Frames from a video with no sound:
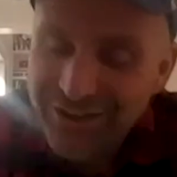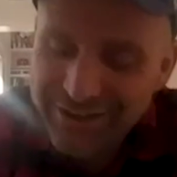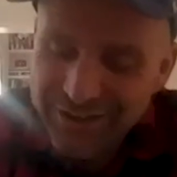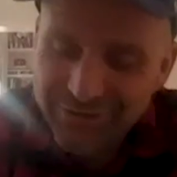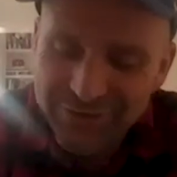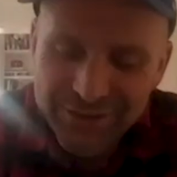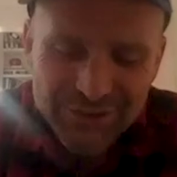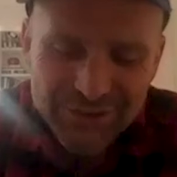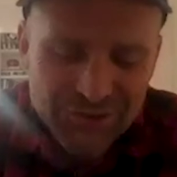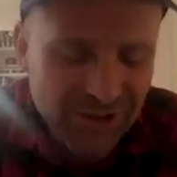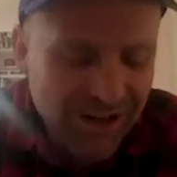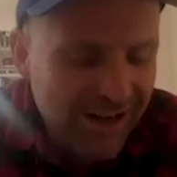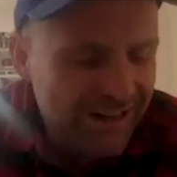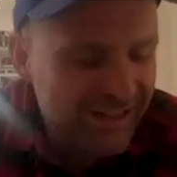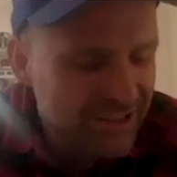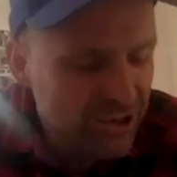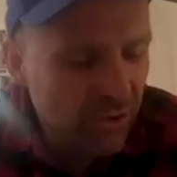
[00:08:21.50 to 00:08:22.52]
give it a
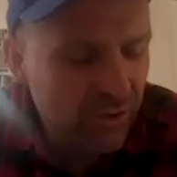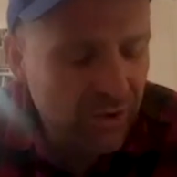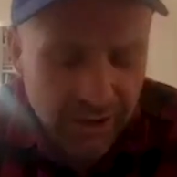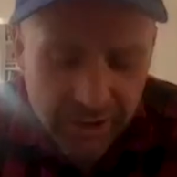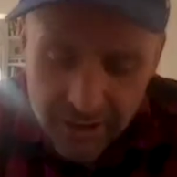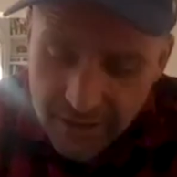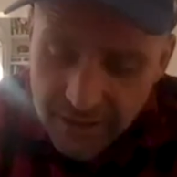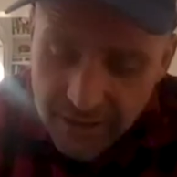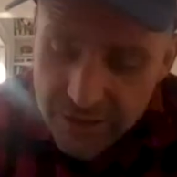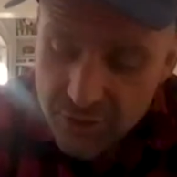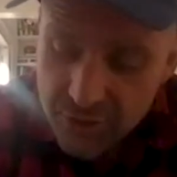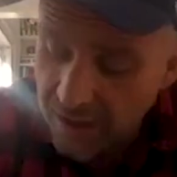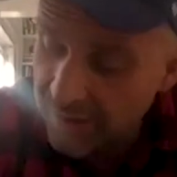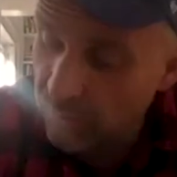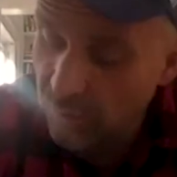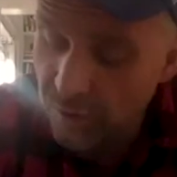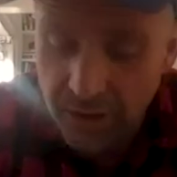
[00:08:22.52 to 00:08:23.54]
try. So
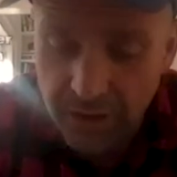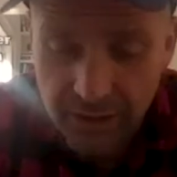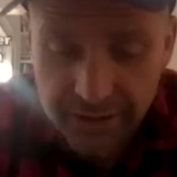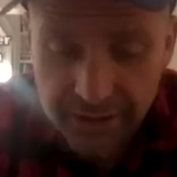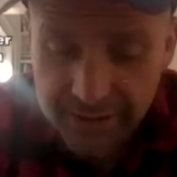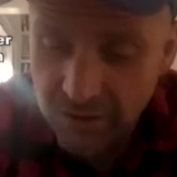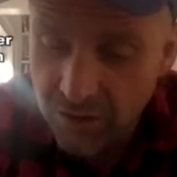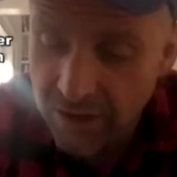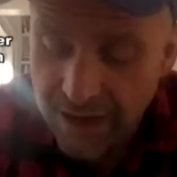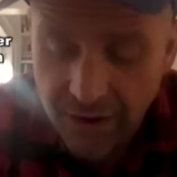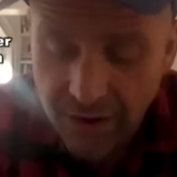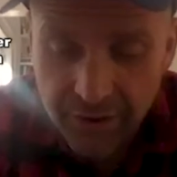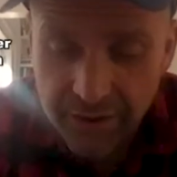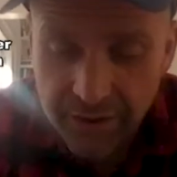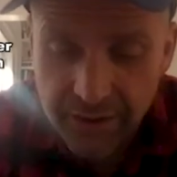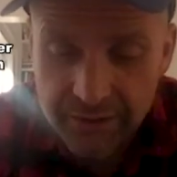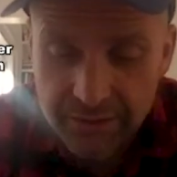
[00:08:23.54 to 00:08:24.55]
I work, out
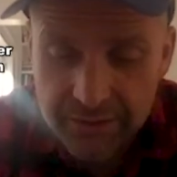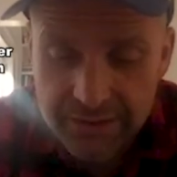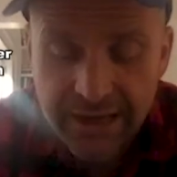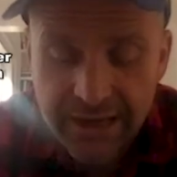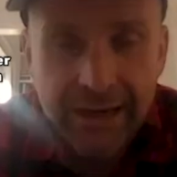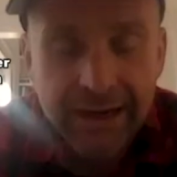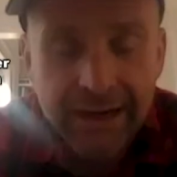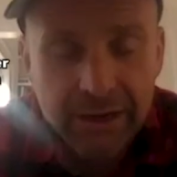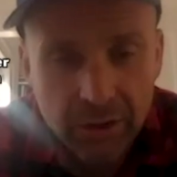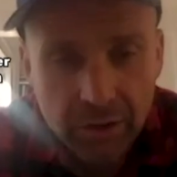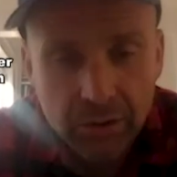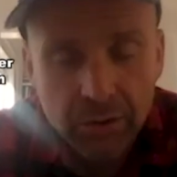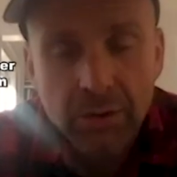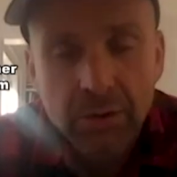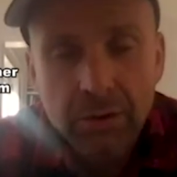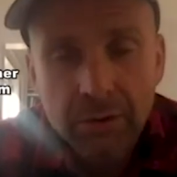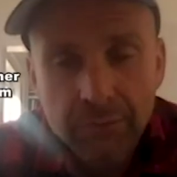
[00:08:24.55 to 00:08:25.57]
on a
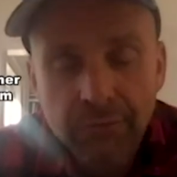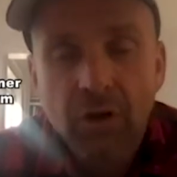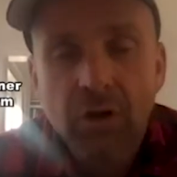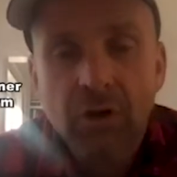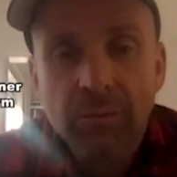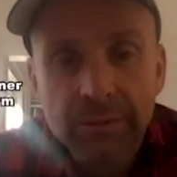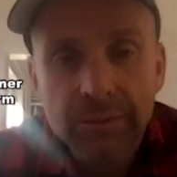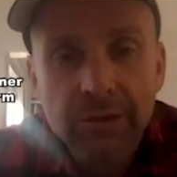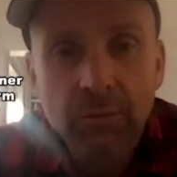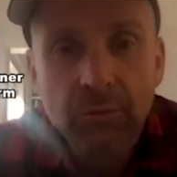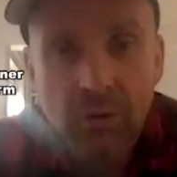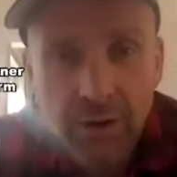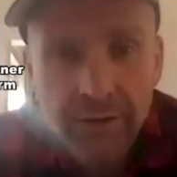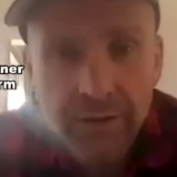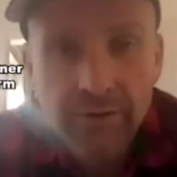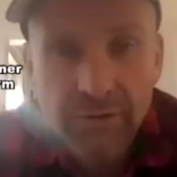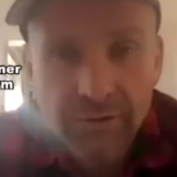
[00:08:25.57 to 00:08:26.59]
10-acre farm in the
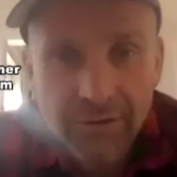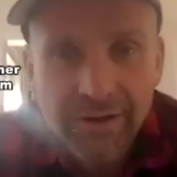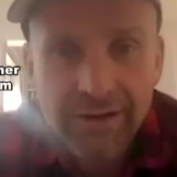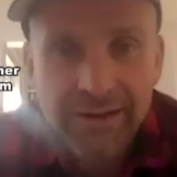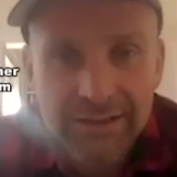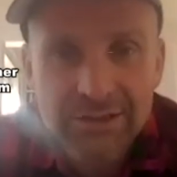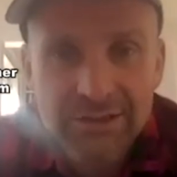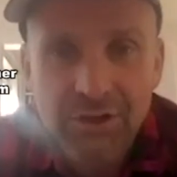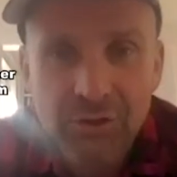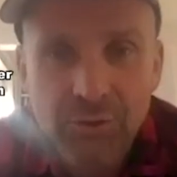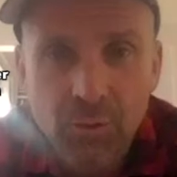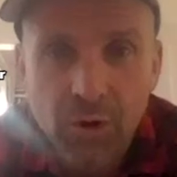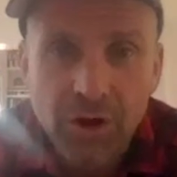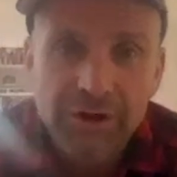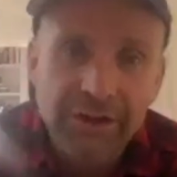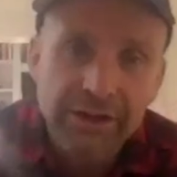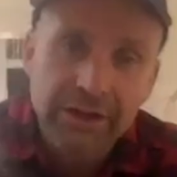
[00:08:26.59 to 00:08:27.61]
water, right? And it's
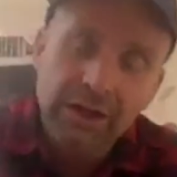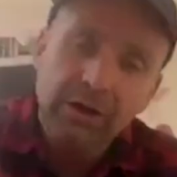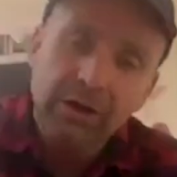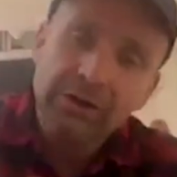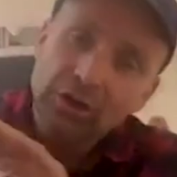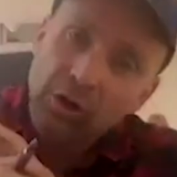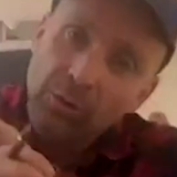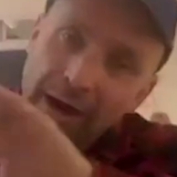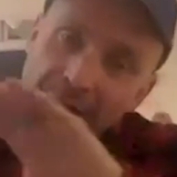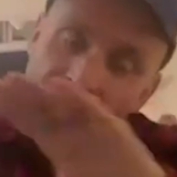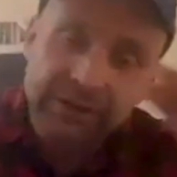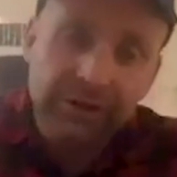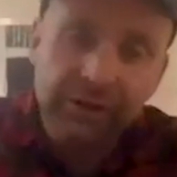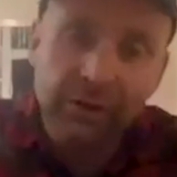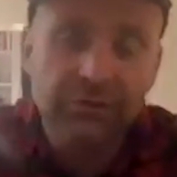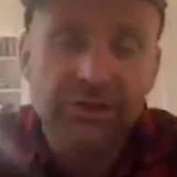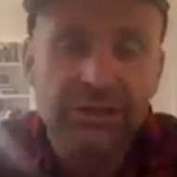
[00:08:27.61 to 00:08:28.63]
underwater. You go out and you
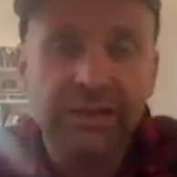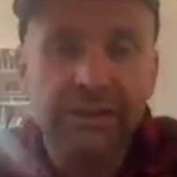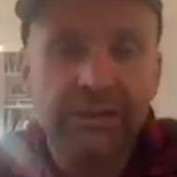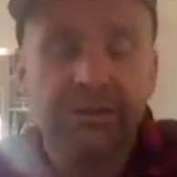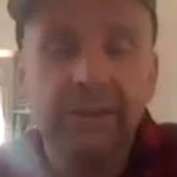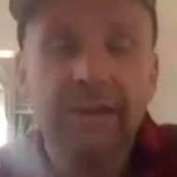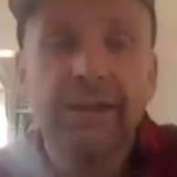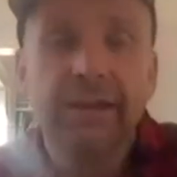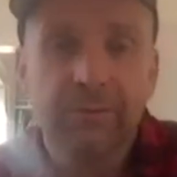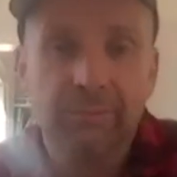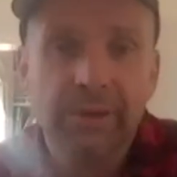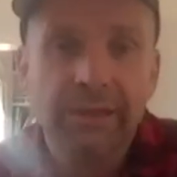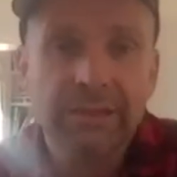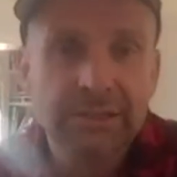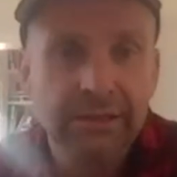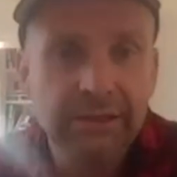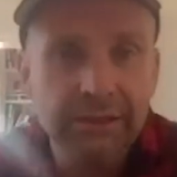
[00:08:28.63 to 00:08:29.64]
don't see a thing,
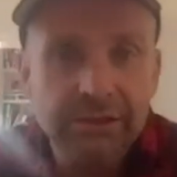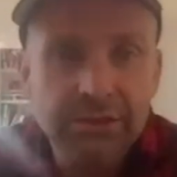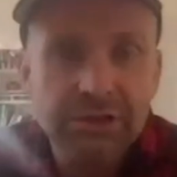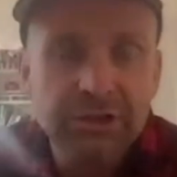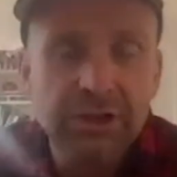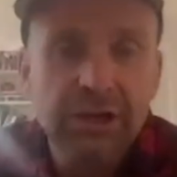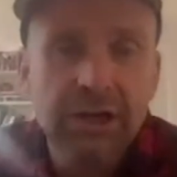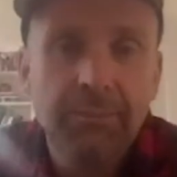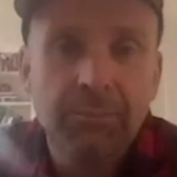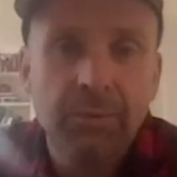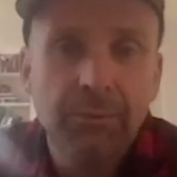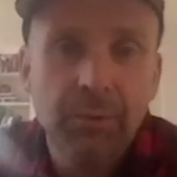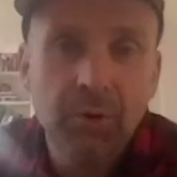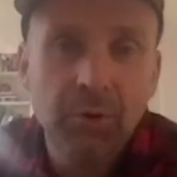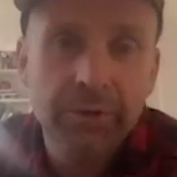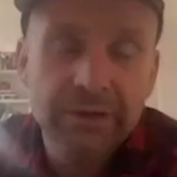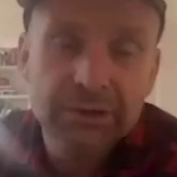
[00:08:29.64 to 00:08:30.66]
basically, just a couple
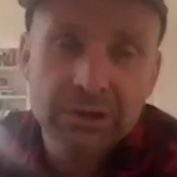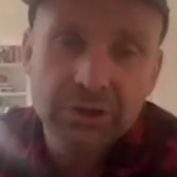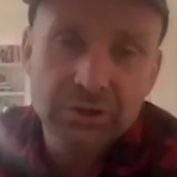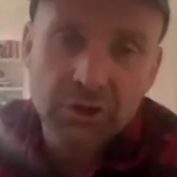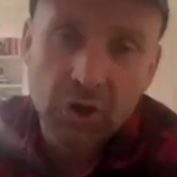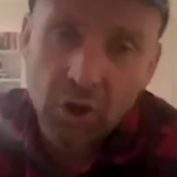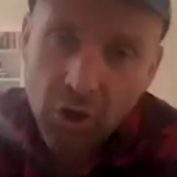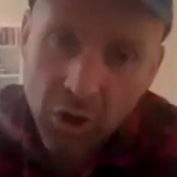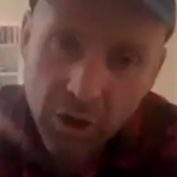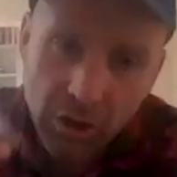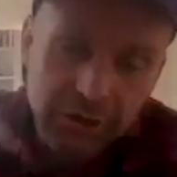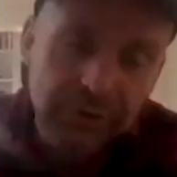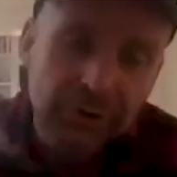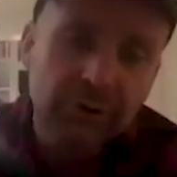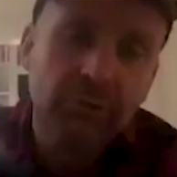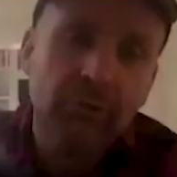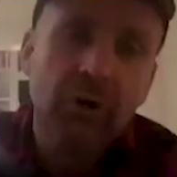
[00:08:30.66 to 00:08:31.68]
buoys, because all of
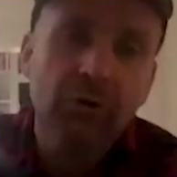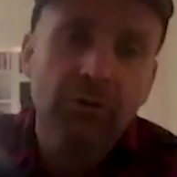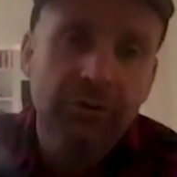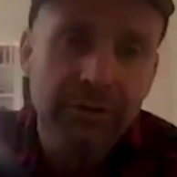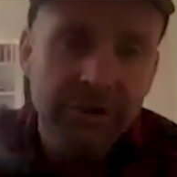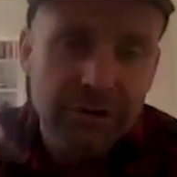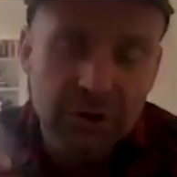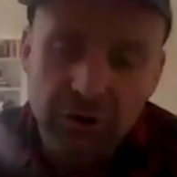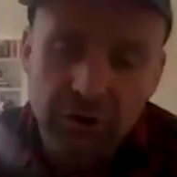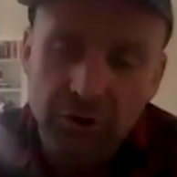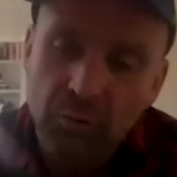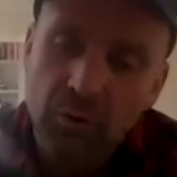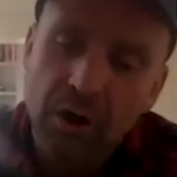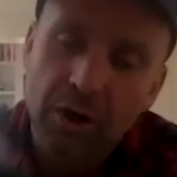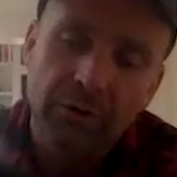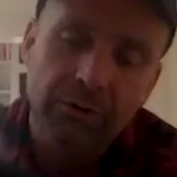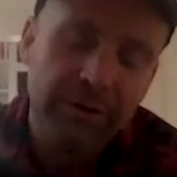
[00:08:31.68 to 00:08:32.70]
the growth is
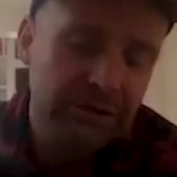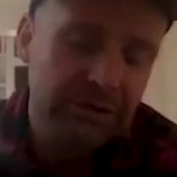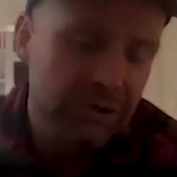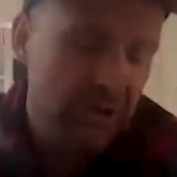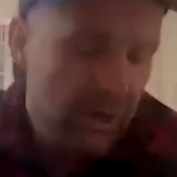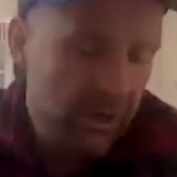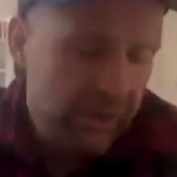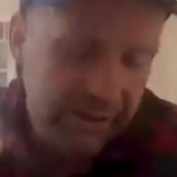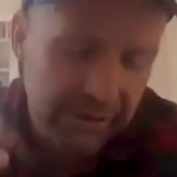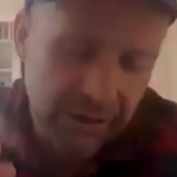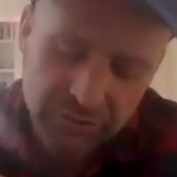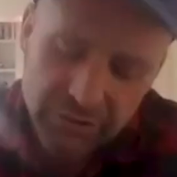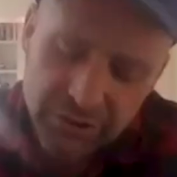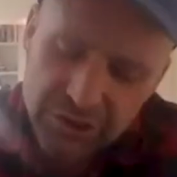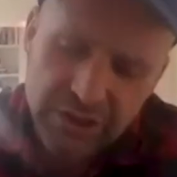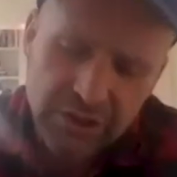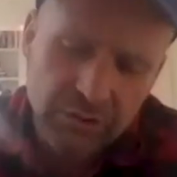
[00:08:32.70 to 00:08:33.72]
underwater. It's,
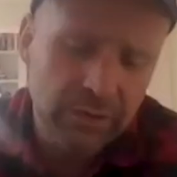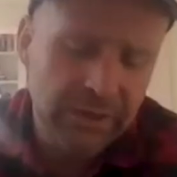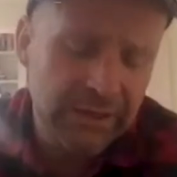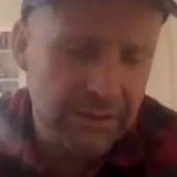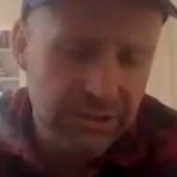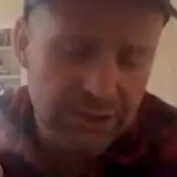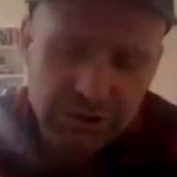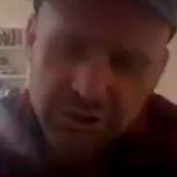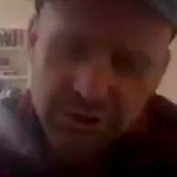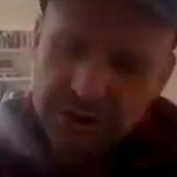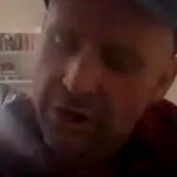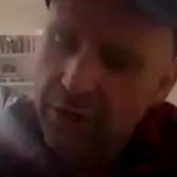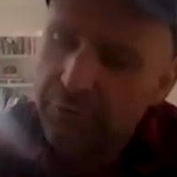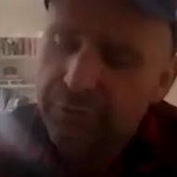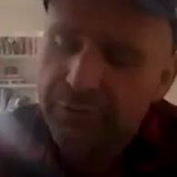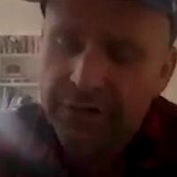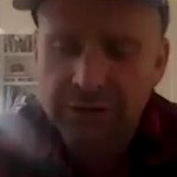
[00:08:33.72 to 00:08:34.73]
seaweeds and
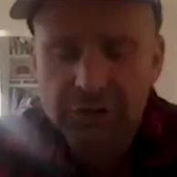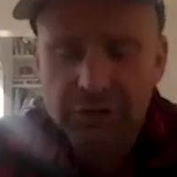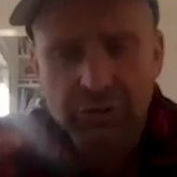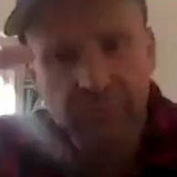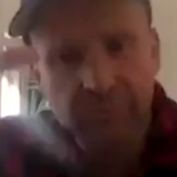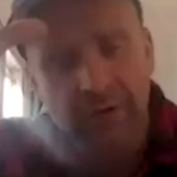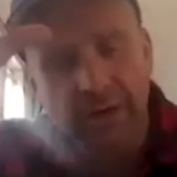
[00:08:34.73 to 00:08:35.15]
shellfish. You've